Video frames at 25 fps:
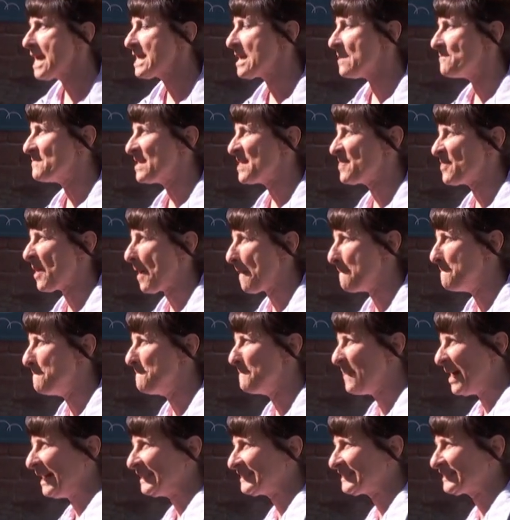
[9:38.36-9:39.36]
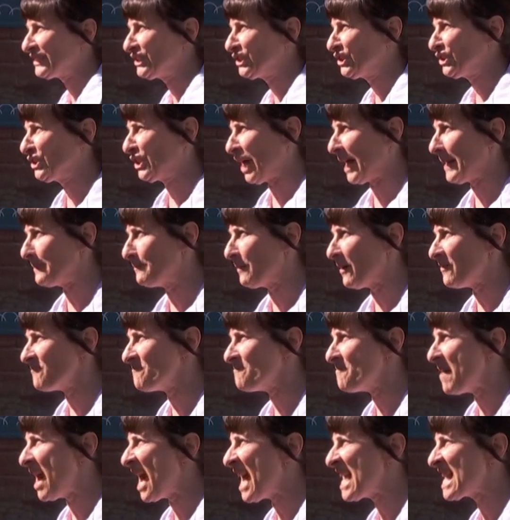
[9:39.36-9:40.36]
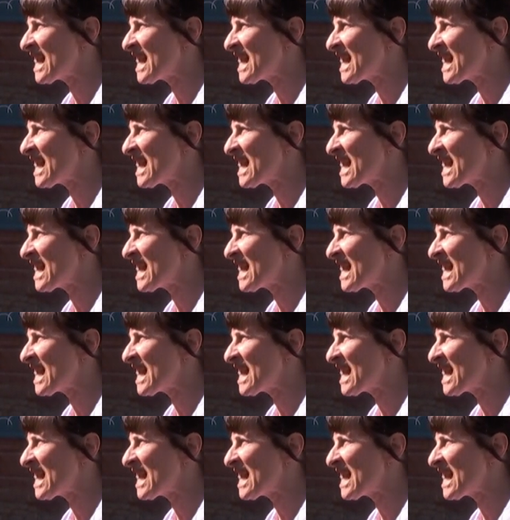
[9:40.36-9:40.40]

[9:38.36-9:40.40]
am in the best shape of my